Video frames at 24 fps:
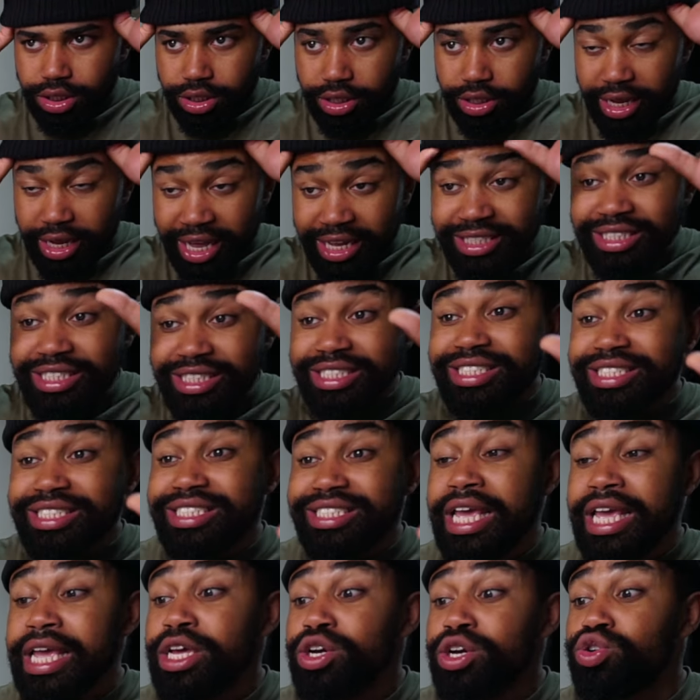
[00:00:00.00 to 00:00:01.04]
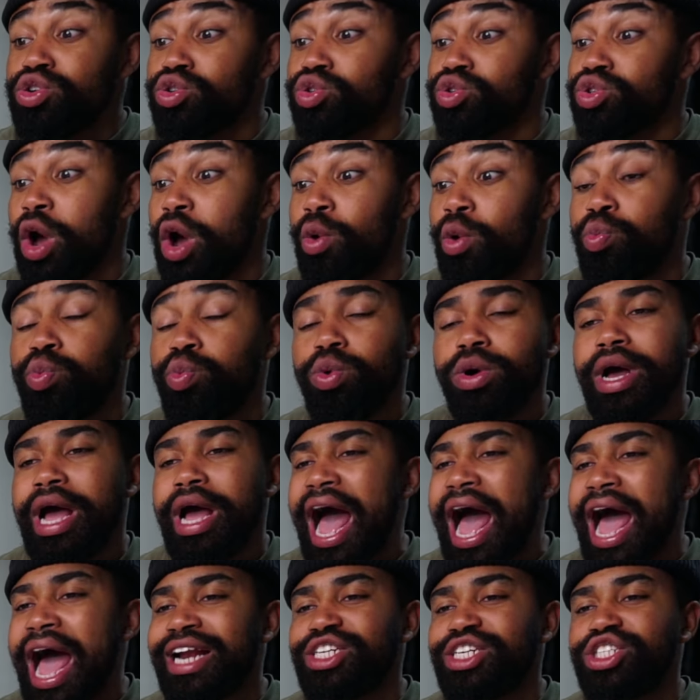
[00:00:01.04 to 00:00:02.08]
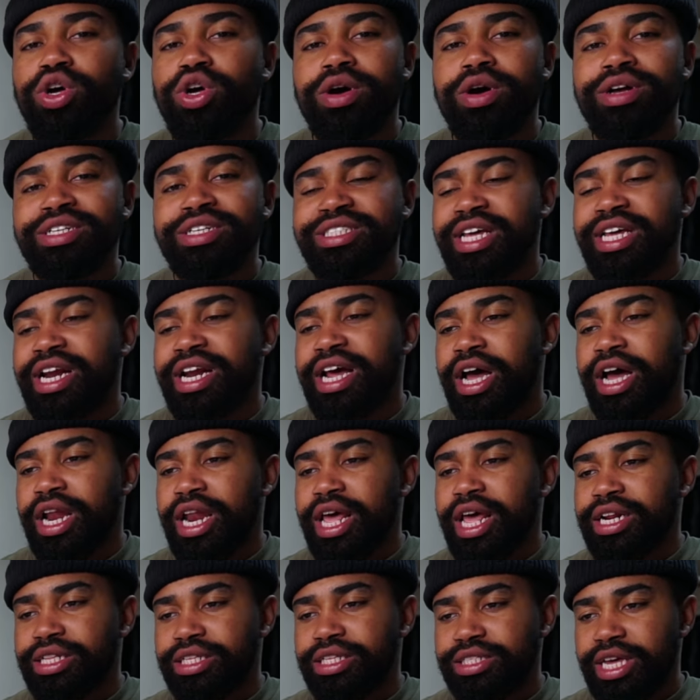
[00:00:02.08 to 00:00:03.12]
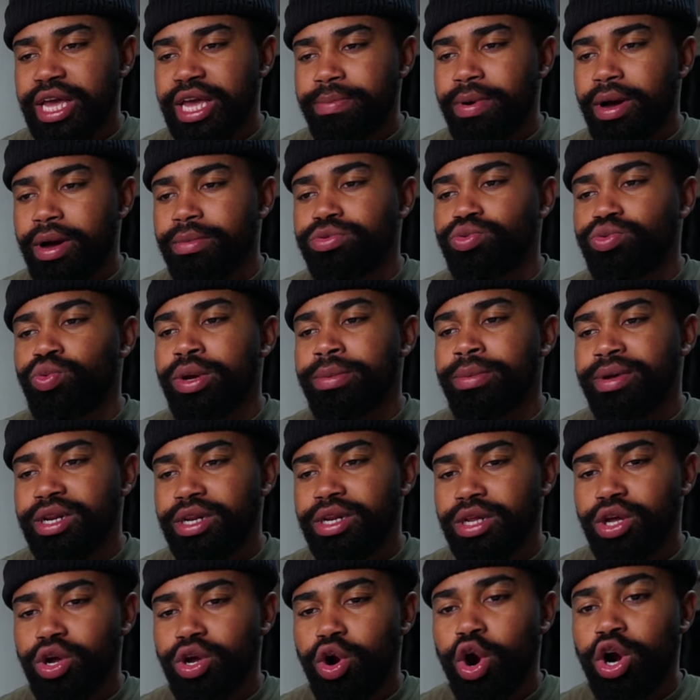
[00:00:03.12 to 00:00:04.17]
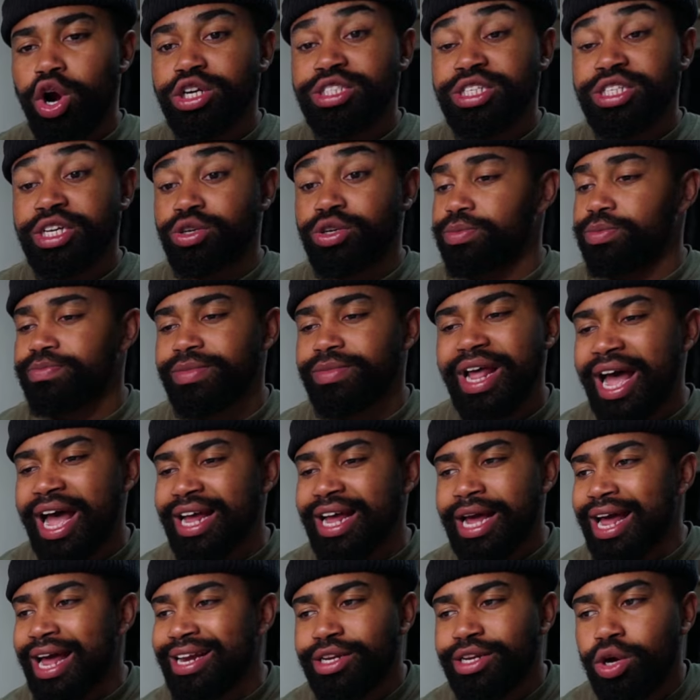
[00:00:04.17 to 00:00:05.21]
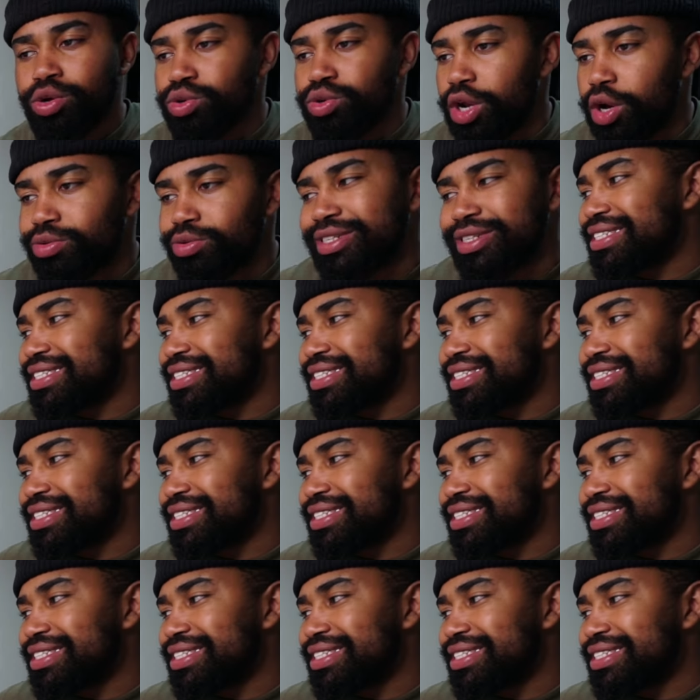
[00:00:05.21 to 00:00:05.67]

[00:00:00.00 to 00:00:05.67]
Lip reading: And she's single. I just don't understand how a lot of these K-pop women are single. I don't know.